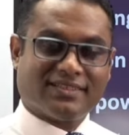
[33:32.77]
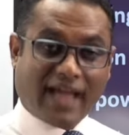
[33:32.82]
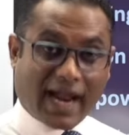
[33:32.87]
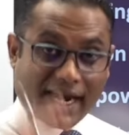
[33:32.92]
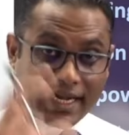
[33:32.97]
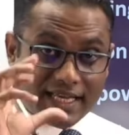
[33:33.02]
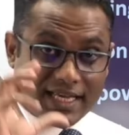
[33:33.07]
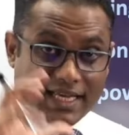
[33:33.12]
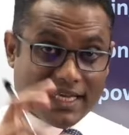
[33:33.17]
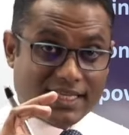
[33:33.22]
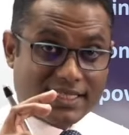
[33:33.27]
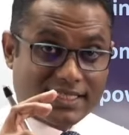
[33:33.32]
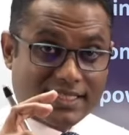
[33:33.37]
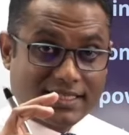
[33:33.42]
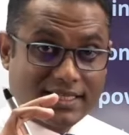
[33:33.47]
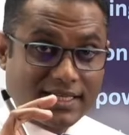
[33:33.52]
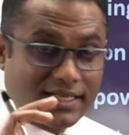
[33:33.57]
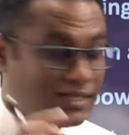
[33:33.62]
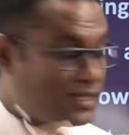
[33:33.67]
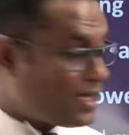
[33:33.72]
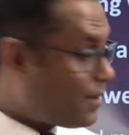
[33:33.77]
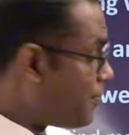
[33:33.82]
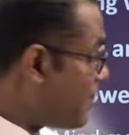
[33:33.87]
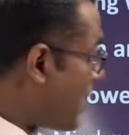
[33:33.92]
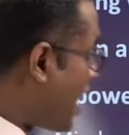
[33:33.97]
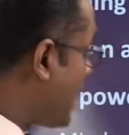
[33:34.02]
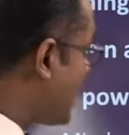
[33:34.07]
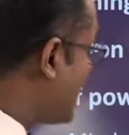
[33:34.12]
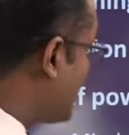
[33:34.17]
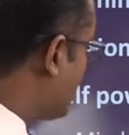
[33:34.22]
That is the
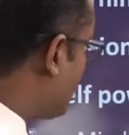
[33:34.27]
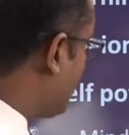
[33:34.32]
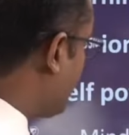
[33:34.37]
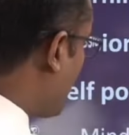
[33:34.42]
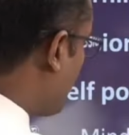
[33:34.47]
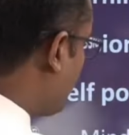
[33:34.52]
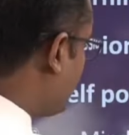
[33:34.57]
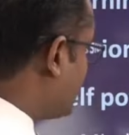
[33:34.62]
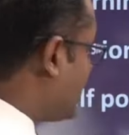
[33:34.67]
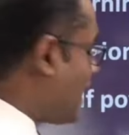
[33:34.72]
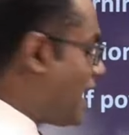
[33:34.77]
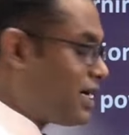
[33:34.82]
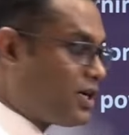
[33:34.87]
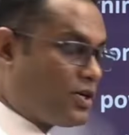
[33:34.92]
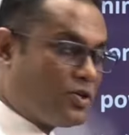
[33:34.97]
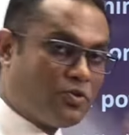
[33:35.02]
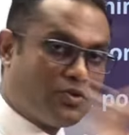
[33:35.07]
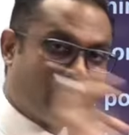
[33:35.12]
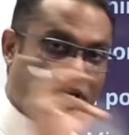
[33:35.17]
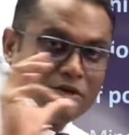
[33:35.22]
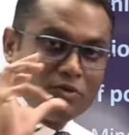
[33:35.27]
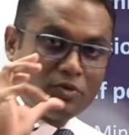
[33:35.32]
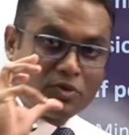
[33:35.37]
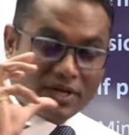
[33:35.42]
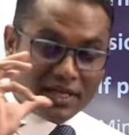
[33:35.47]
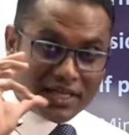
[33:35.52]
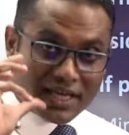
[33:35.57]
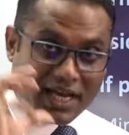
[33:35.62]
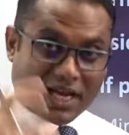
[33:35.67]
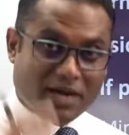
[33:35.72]
mind map that you need to
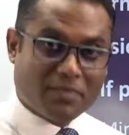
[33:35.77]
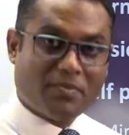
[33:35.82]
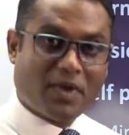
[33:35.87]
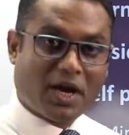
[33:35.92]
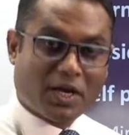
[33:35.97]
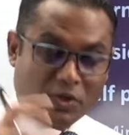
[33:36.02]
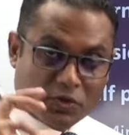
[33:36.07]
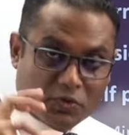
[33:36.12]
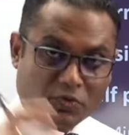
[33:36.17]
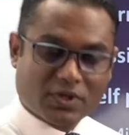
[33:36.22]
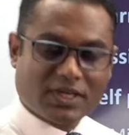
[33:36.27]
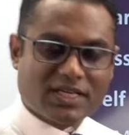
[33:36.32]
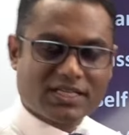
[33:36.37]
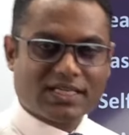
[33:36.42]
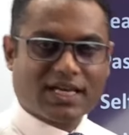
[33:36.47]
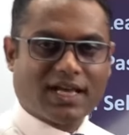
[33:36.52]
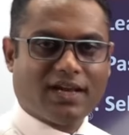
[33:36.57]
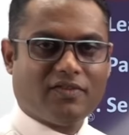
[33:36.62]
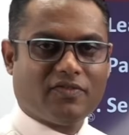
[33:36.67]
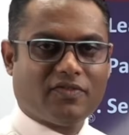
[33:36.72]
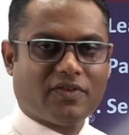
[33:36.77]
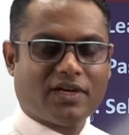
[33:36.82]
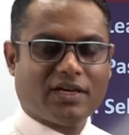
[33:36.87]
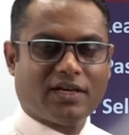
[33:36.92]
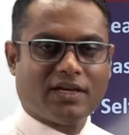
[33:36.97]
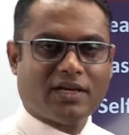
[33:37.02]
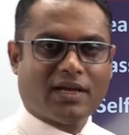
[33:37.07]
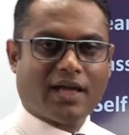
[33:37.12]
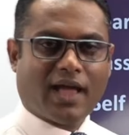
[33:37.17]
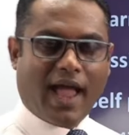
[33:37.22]
create by yourself,
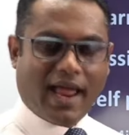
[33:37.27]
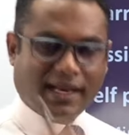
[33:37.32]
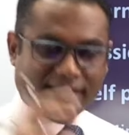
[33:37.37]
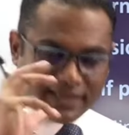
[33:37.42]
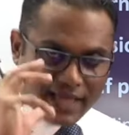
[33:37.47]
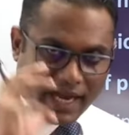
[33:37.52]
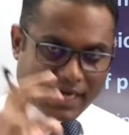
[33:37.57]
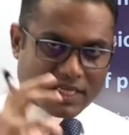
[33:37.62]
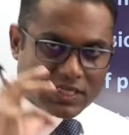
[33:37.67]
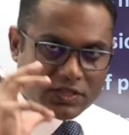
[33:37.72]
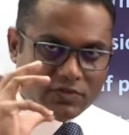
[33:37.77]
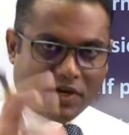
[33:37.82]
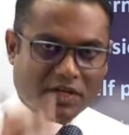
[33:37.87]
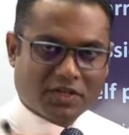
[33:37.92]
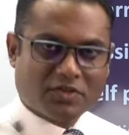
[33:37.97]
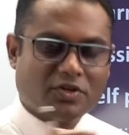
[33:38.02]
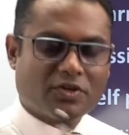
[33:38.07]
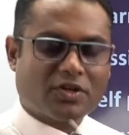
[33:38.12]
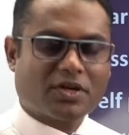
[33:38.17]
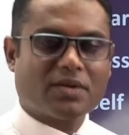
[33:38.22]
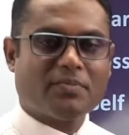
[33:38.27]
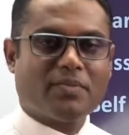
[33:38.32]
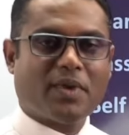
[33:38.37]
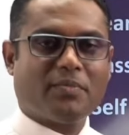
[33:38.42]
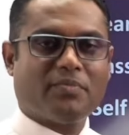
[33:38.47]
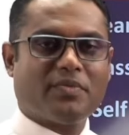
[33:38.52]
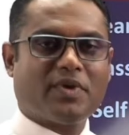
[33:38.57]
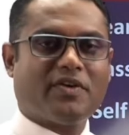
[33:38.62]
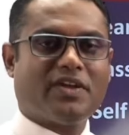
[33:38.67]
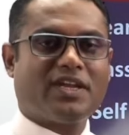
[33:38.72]
and that is what you need to
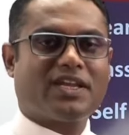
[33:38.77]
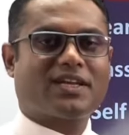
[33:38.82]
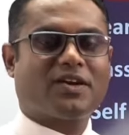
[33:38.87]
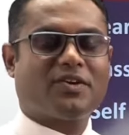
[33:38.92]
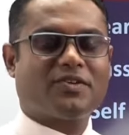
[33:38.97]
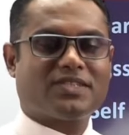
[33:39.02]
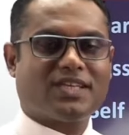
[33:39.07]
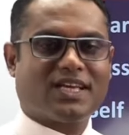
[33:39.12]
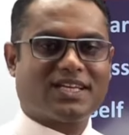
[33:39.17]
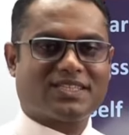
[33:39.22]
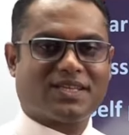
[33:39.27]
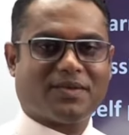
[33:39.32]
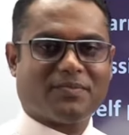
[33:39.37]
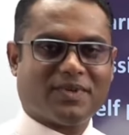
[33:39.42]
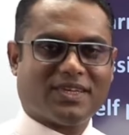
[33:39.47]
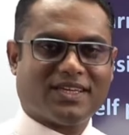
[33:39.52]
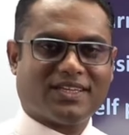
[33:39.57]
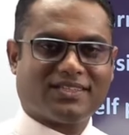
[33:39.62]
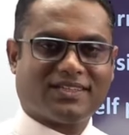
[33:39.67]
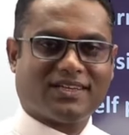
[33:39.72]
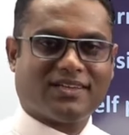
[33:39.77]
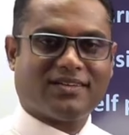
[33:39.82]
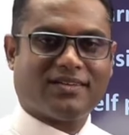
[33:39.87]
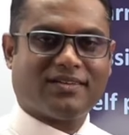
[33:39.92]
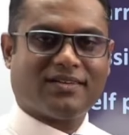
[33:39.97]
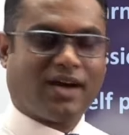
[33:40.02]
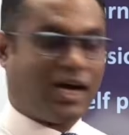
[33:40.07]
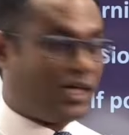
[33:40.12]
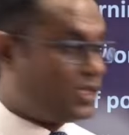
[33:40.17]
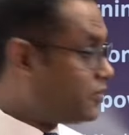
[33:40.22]
remember when it comes to the examination.
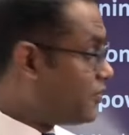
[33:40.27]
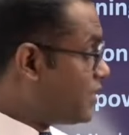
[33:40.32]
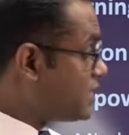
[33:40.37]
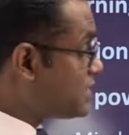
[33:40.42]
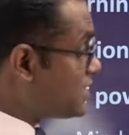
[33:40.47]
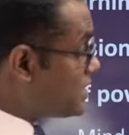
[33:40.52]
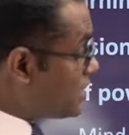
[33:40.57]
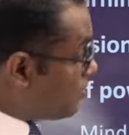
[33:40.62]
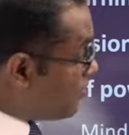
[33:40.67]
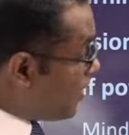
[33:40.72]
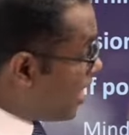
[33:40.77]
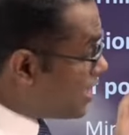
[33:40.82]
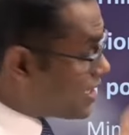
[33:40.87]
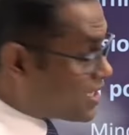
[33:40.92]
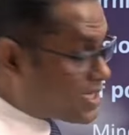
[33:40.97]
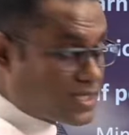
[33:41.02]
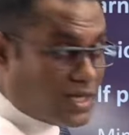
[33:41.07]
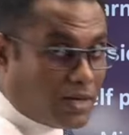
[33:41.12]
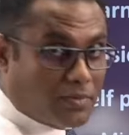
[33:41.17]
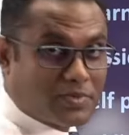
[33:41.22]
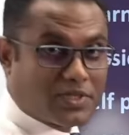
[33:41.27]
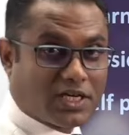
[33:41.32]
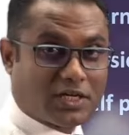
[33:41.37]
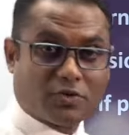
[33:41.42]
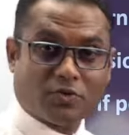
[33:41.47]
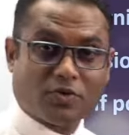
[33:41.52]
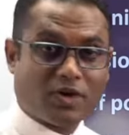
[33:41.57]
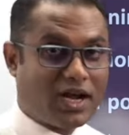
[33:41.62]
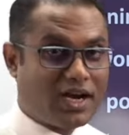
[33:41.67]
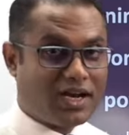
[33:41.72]
Otherwise, this is a bulky
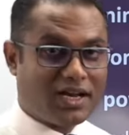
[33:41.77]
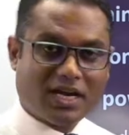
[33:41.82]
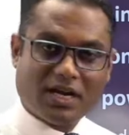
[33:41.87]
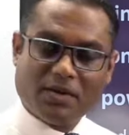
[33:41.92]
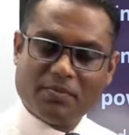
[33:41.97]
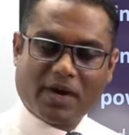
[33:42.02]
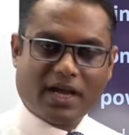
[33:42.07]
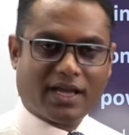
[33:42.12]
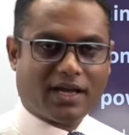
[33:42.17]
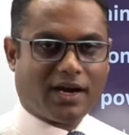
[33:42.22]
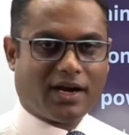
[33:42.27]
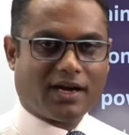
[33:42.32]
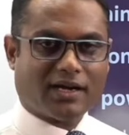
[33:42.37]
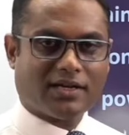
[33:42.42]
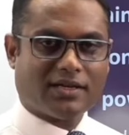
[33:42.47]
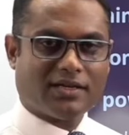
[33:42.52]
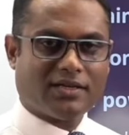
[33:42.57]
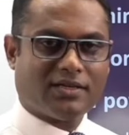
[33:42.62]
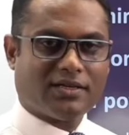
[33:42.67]
subject, you can't learn by heart.